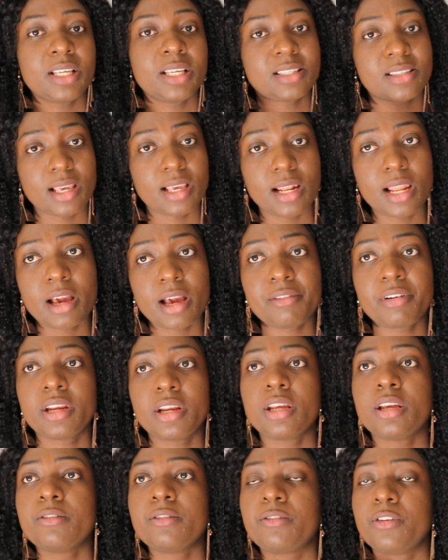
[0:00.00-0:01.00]

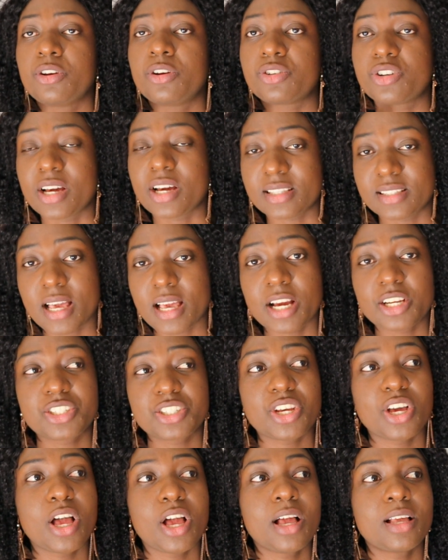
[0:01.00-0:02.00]
salary, for your
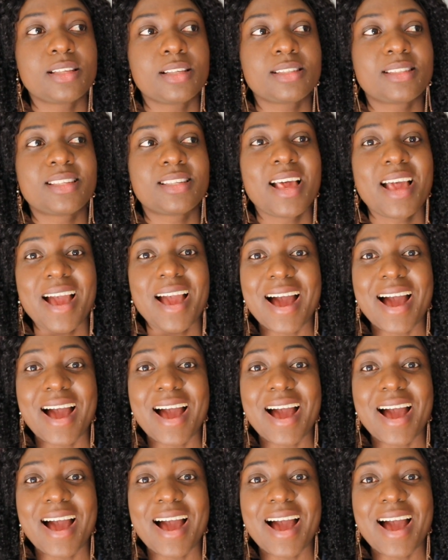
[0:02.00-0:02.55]
transactions.